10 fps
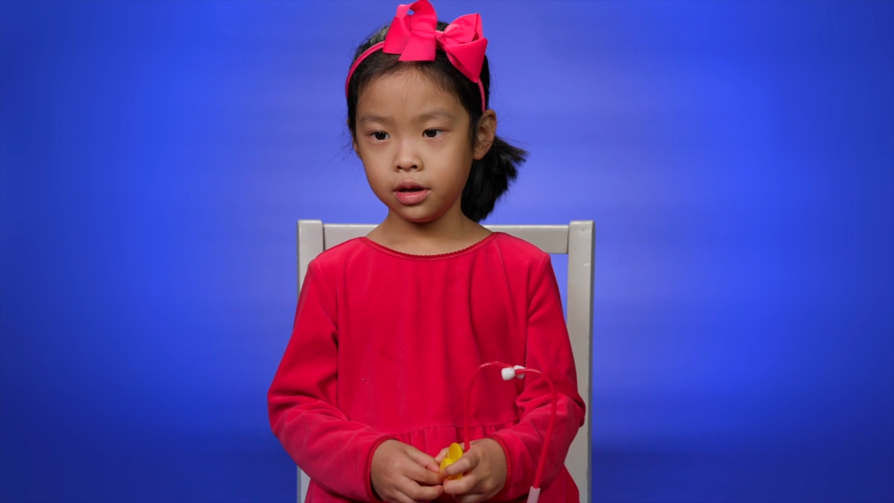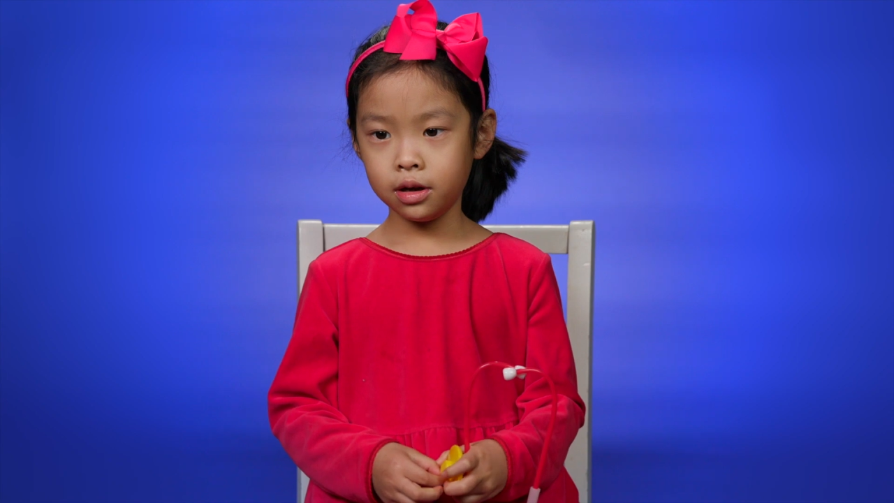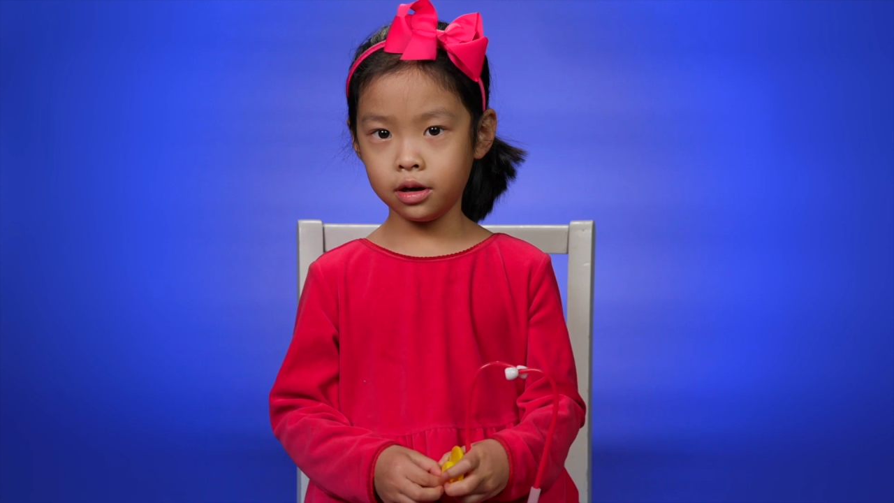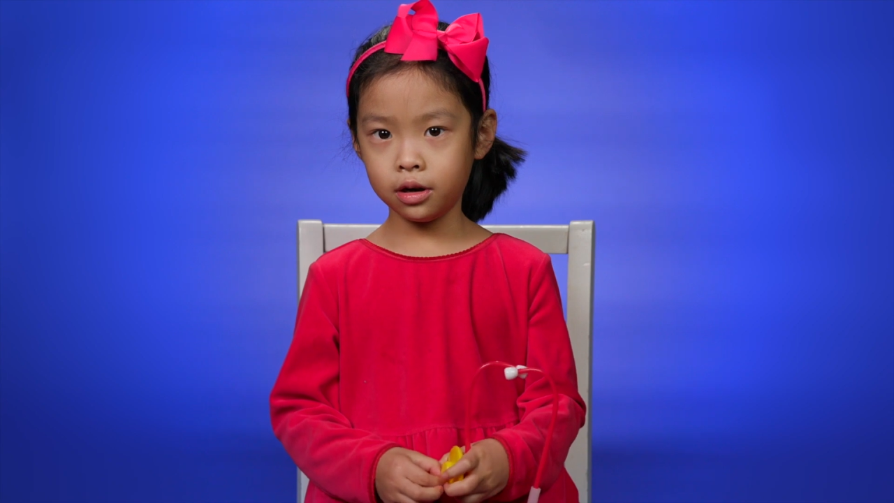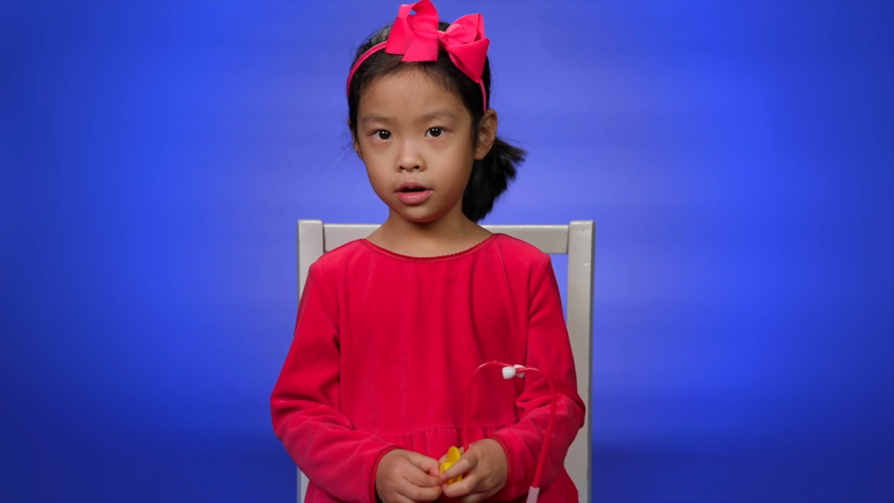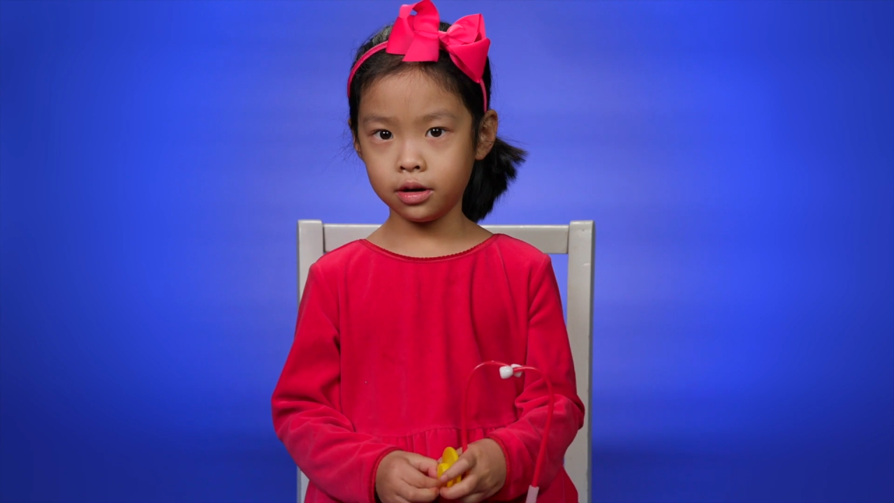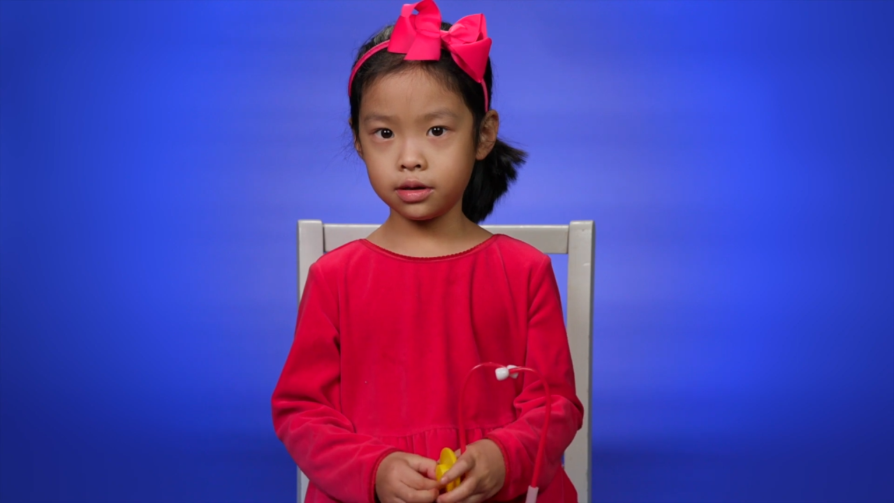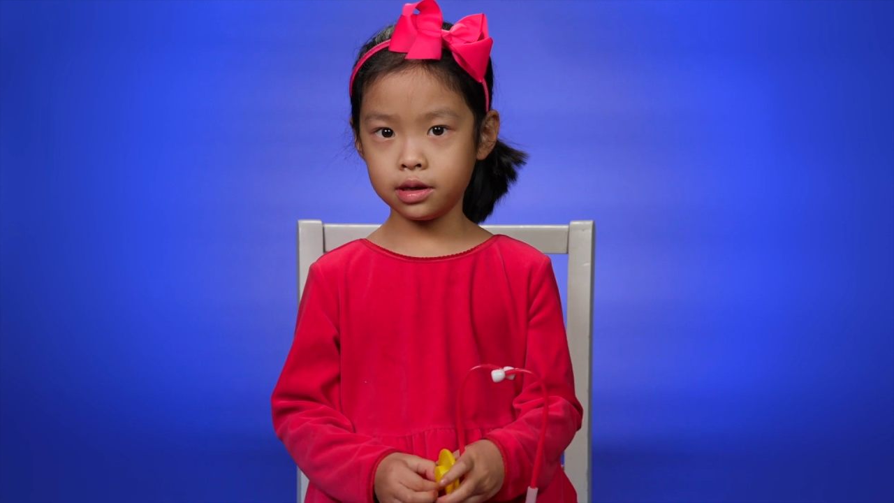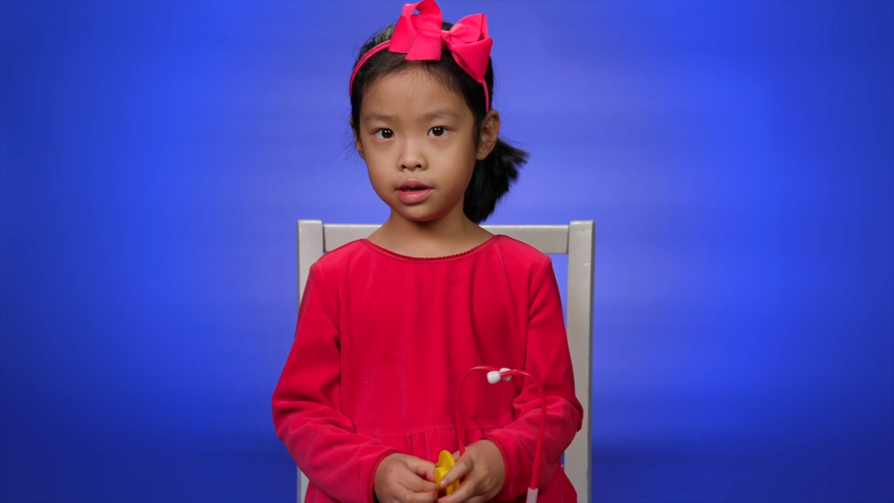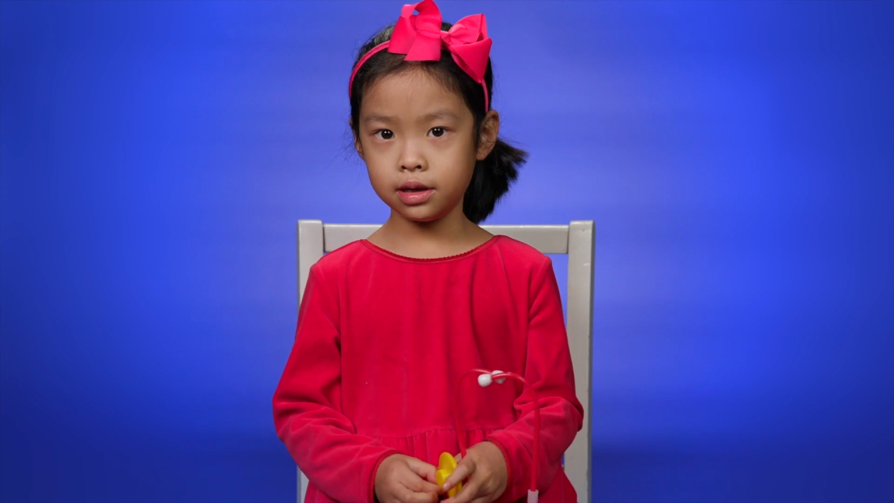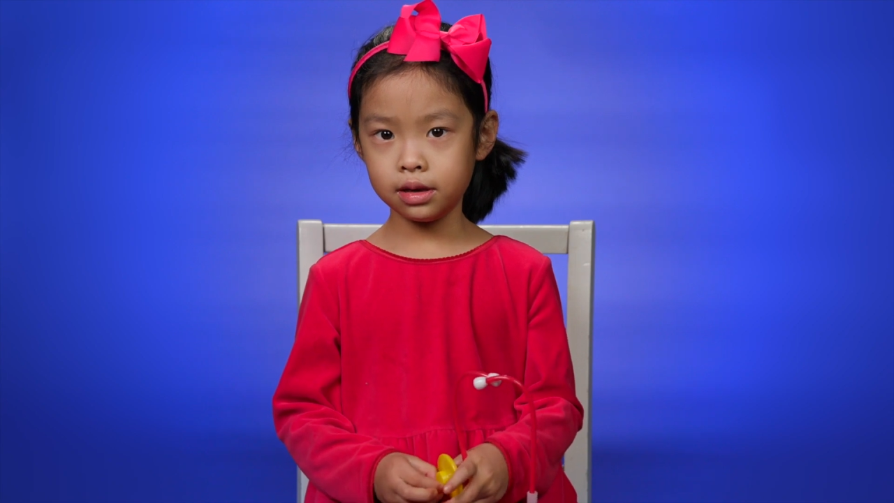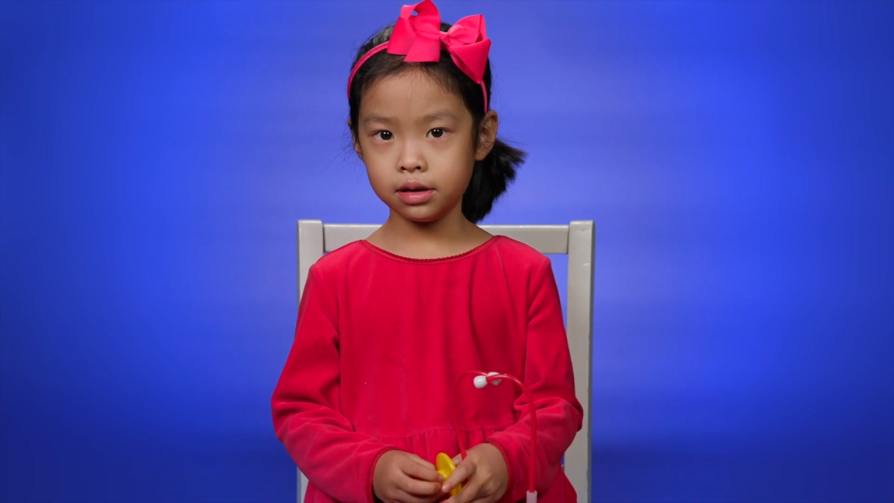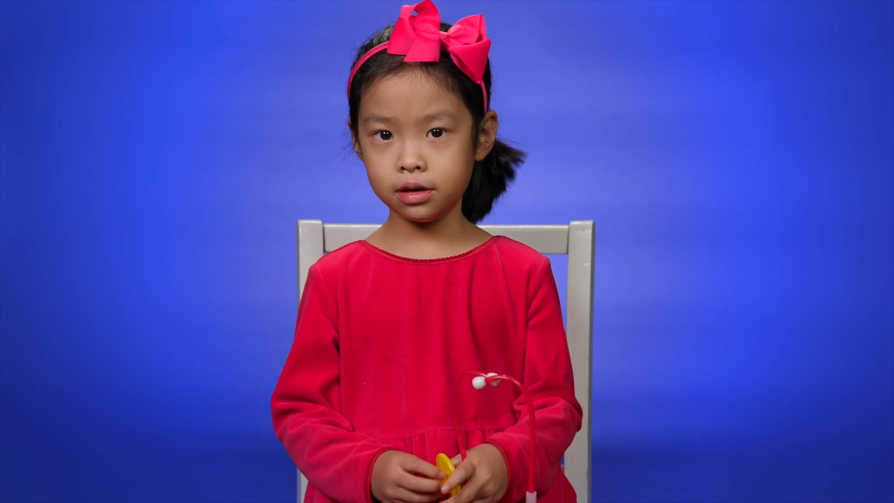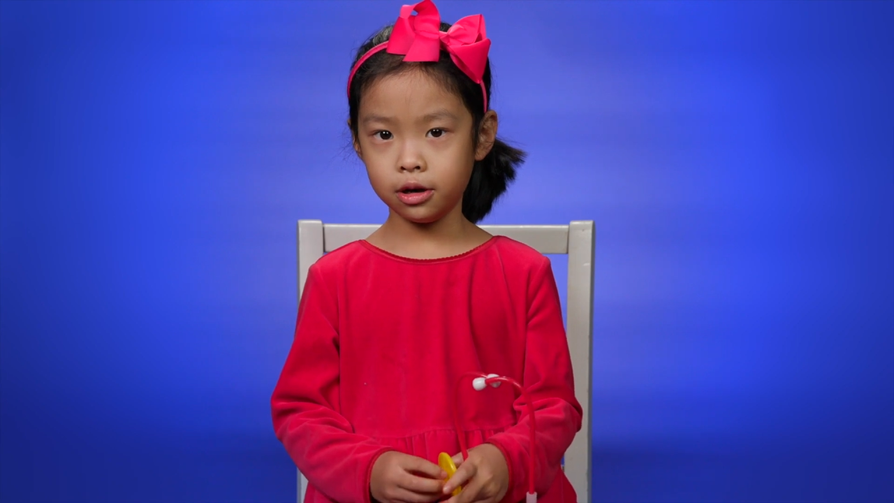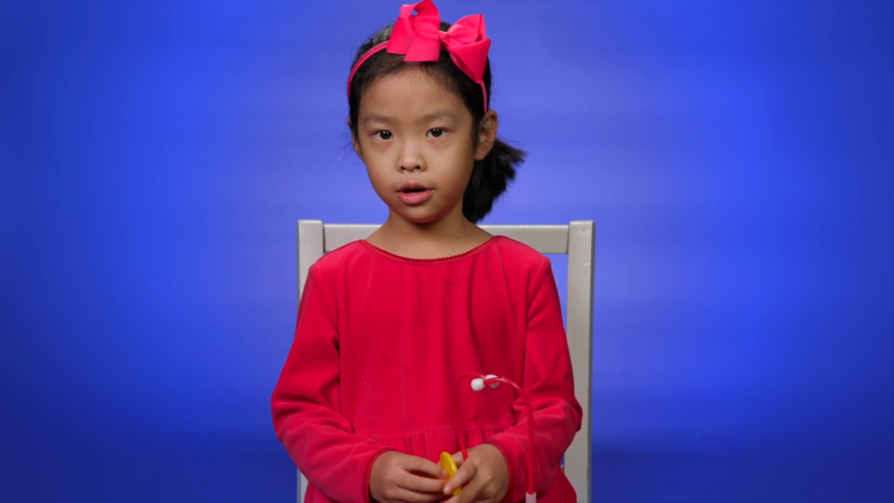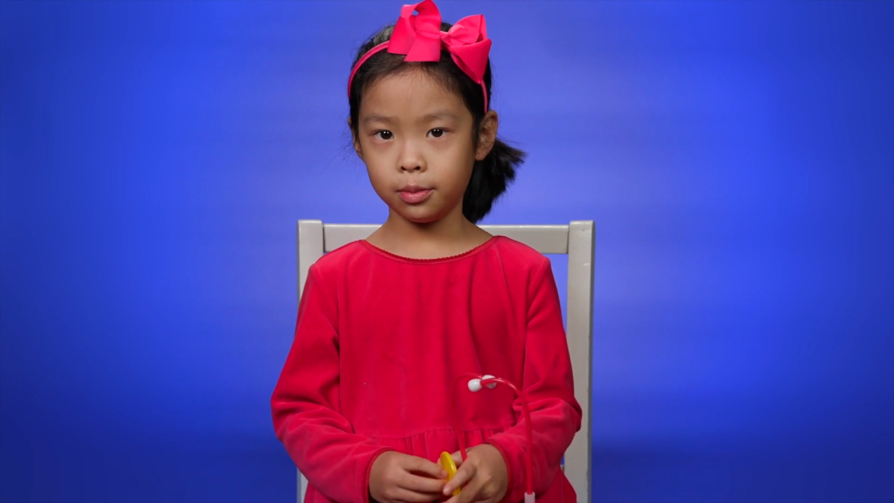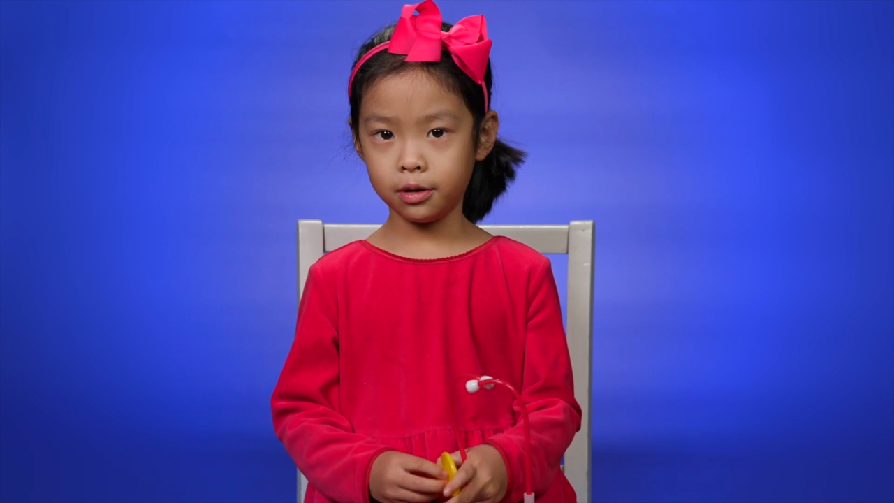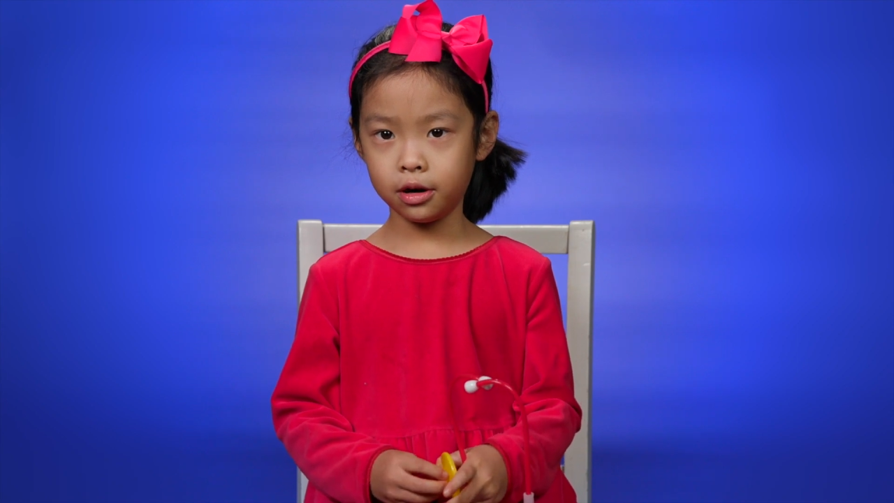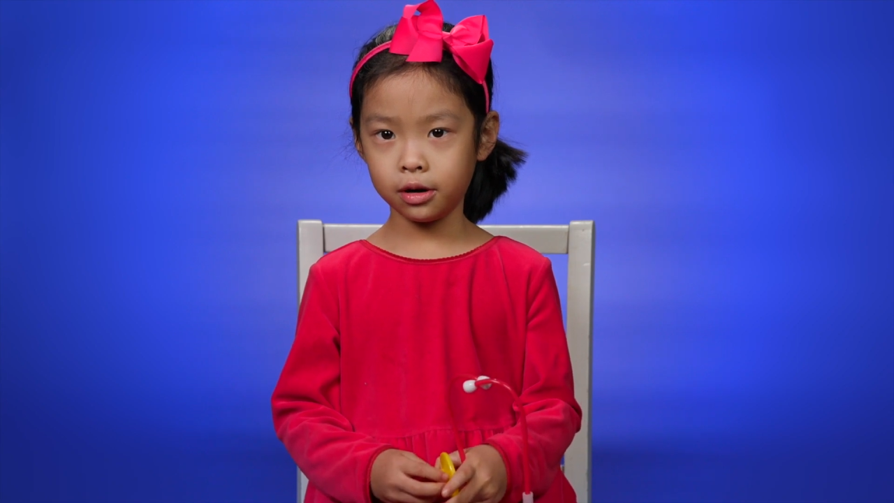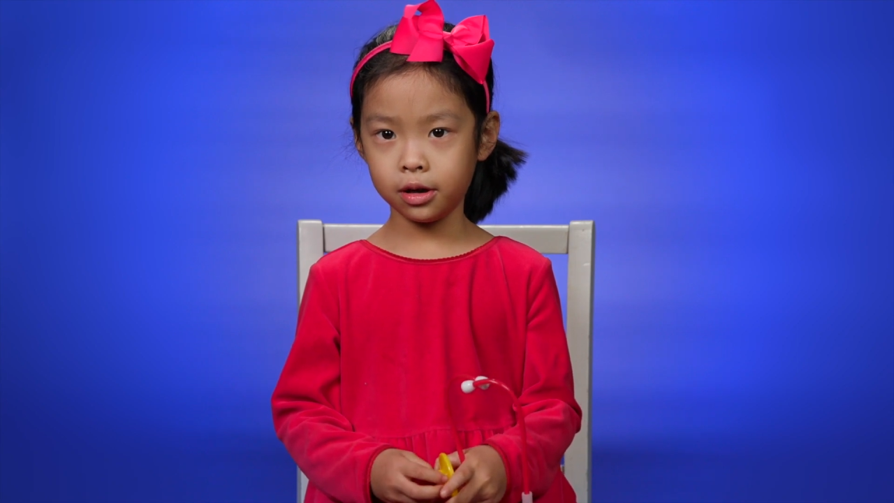and oxygen to your
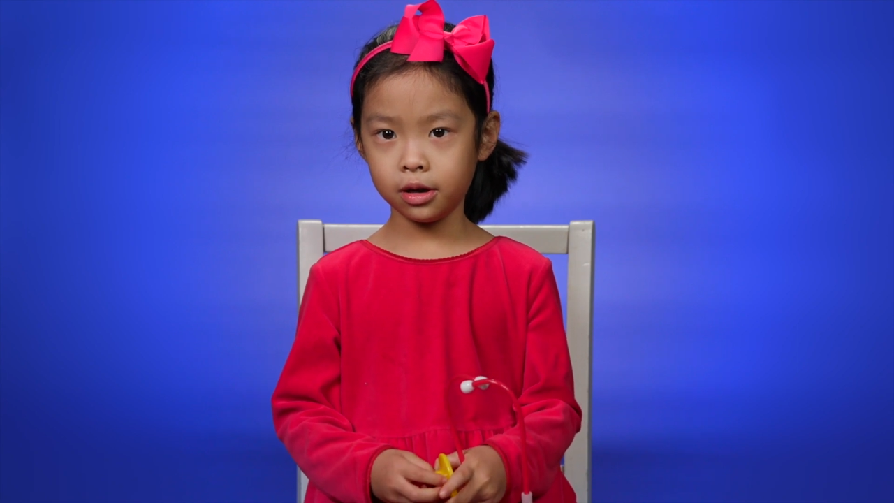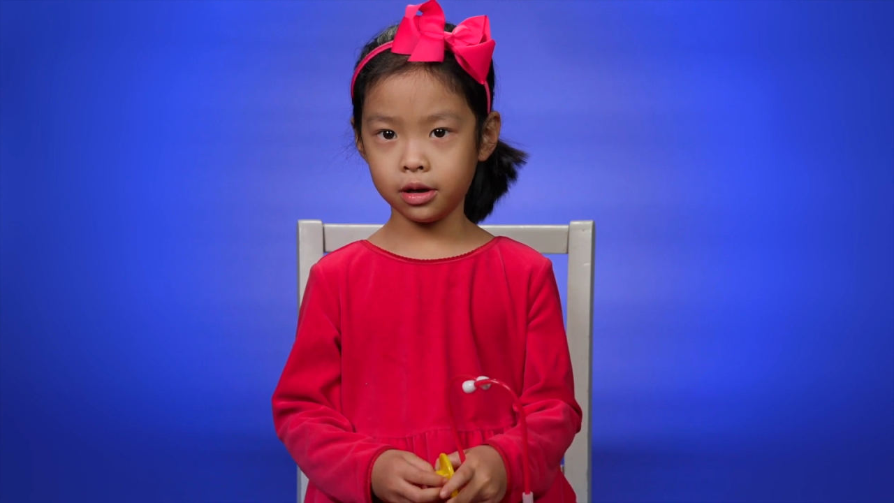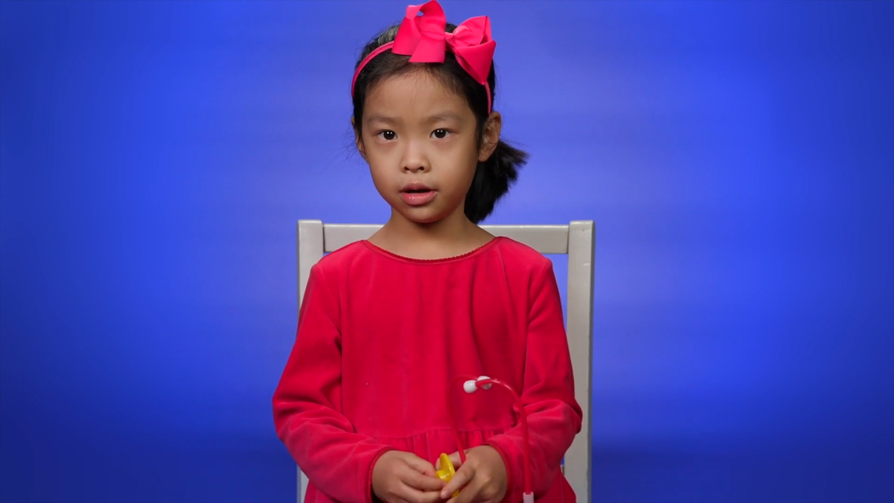body.